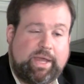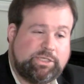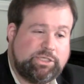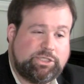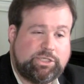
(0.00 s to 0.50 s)

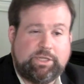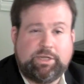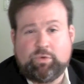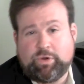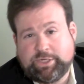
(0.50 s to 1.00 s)
agency
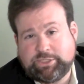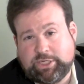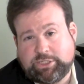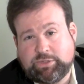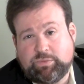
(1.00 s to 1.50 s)
and
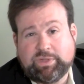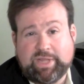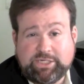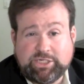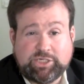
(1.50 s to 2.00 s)
organization
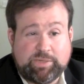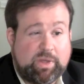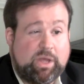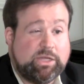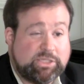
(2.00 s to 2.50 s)
relationship
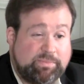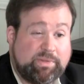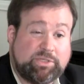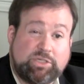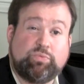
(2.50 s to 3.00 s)

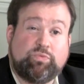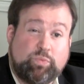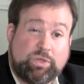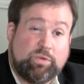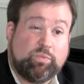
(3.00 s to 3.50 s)
sometimes just
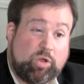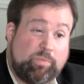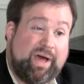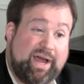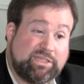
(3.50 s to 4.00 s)
really roll
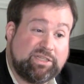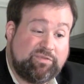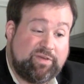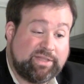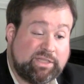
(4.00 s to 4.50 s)
back to the
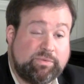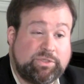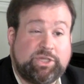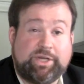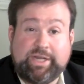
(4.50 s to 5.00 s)
fact that it was
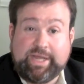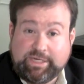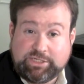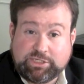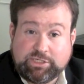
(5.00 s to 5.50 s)
done in
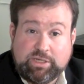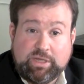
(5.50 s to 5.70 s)
haste